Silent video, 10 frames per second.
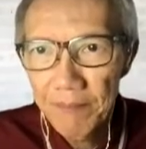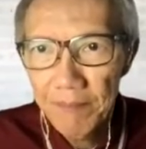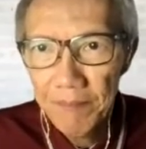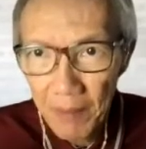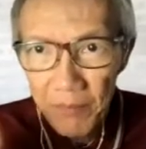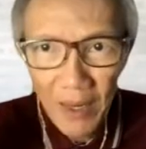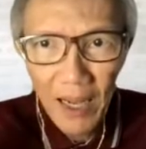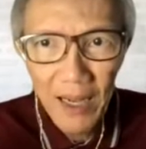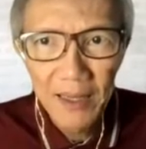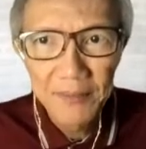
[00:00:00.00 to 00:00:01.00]
popular,
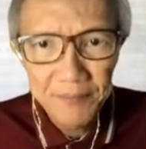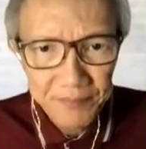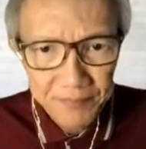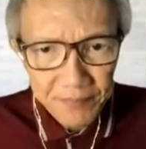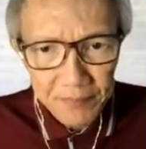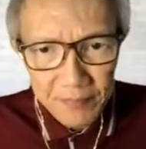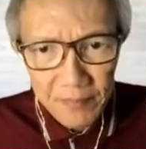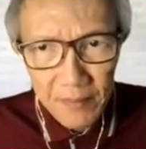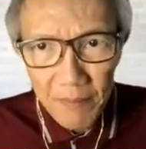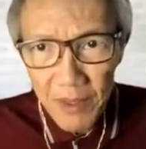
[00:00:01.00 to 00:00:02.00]

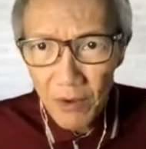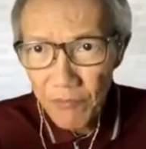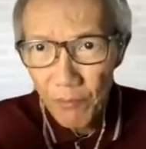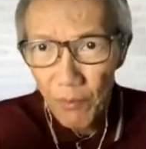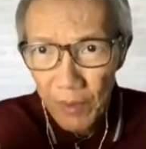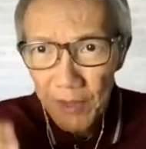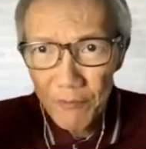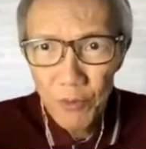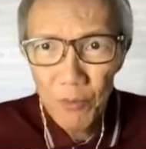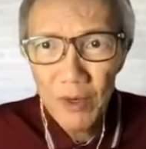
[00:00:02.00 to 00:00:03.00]
because if
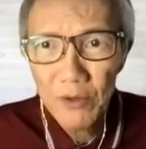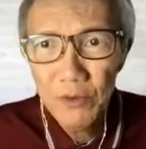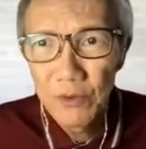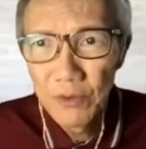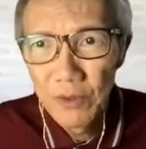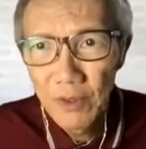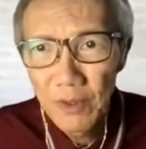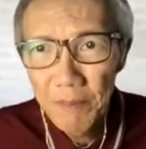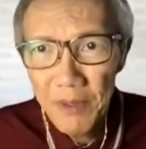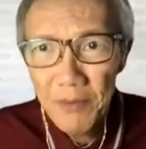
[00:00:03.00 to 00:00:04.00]
you want to
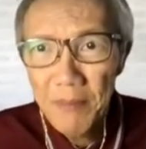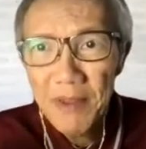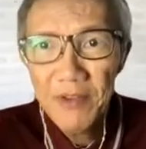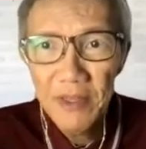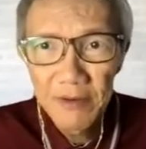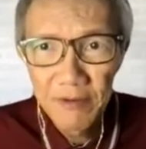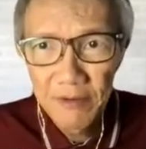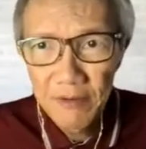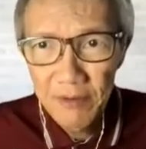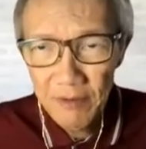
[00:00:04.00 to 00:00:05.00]
build a machine
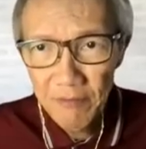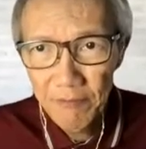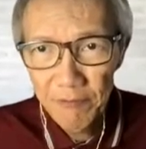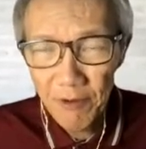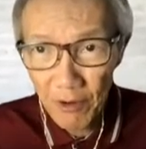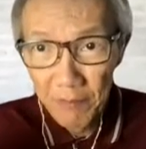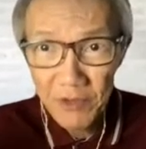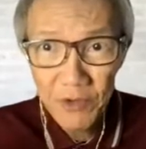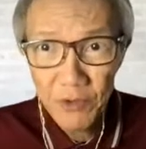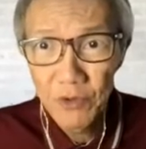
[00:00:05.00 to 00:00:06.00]
for
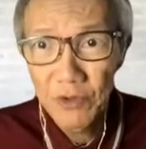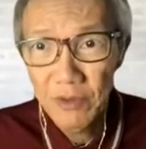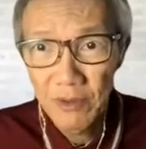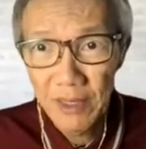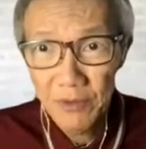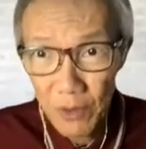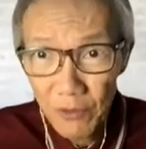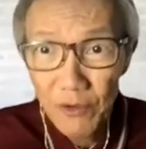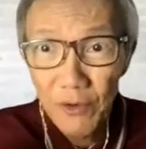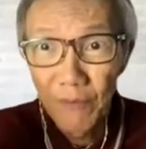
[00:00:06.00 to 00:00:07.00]
commercial use, right, you
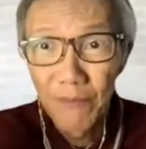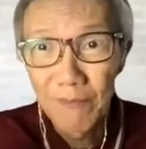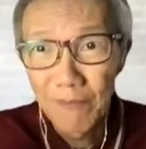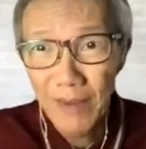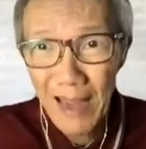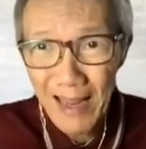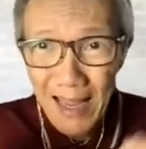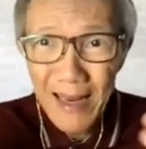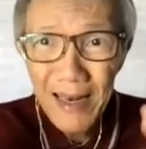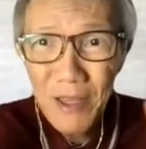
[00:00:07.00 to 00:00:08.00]
also,
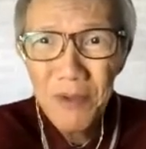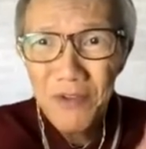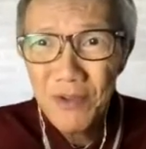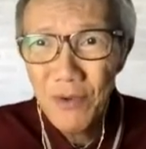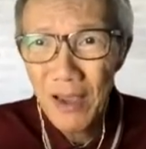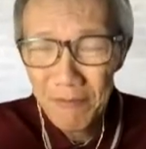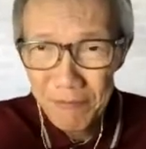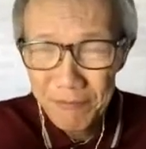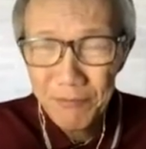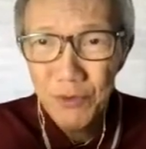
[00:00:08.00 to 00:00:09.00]
any new machine, you have
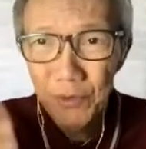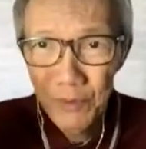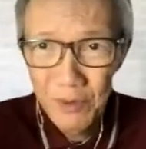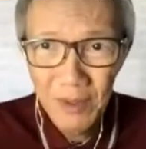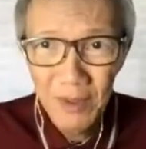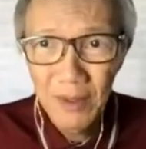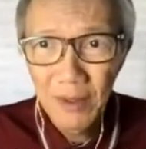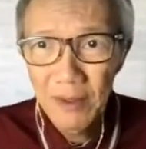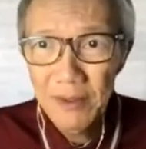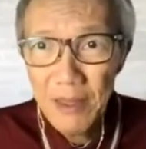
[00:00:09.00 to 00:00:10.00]
to
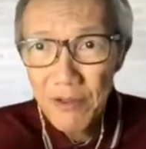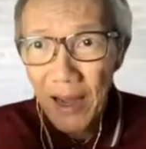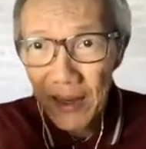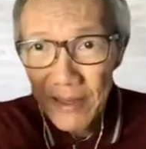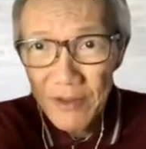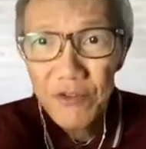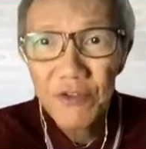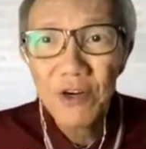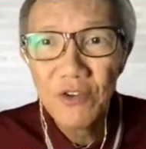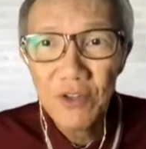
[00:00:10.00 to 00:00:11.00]
design
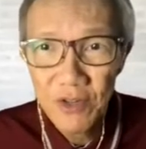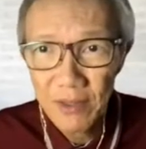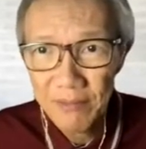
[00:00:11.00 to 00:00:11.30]
instruction set.